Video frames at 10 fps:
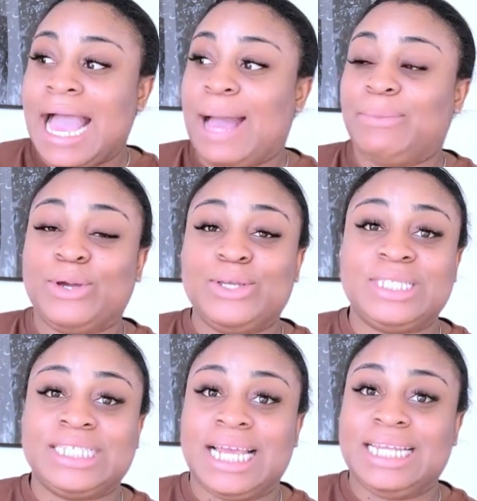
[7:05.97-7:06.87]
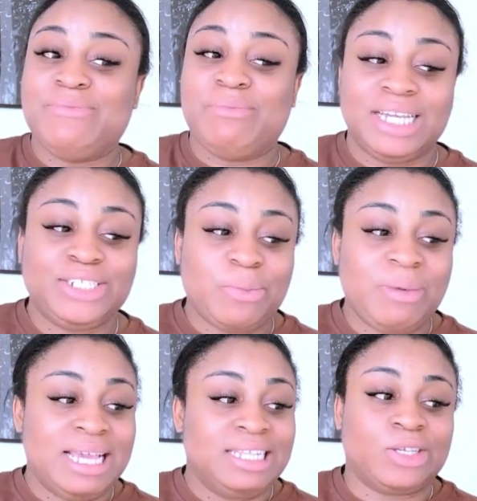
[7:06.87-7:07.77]
I'm not using any
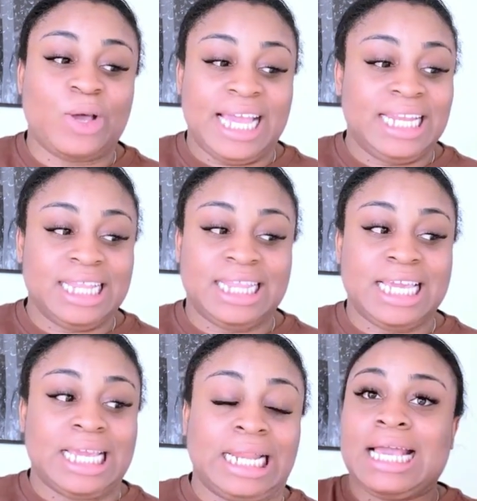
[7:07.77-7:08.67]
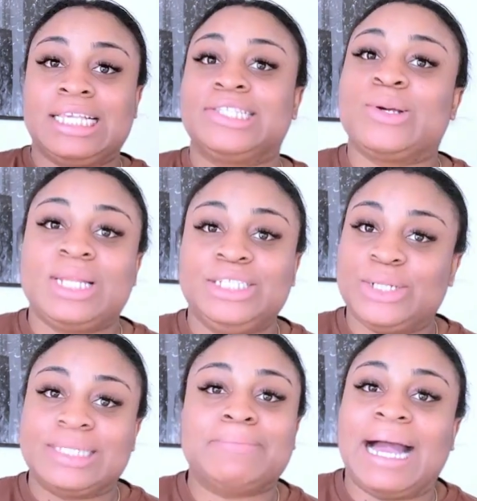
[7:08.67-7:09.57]
measurements or anything. It's solely
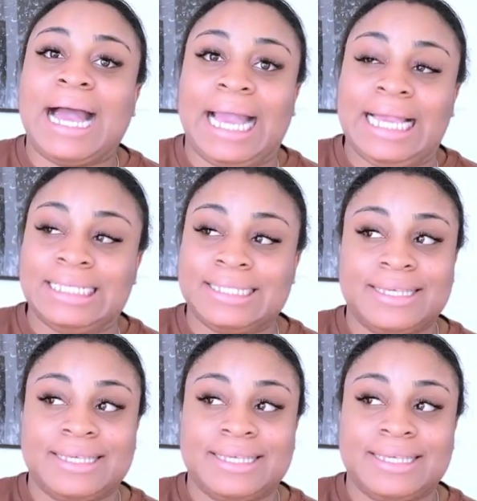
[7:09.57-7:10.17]
just my eyes.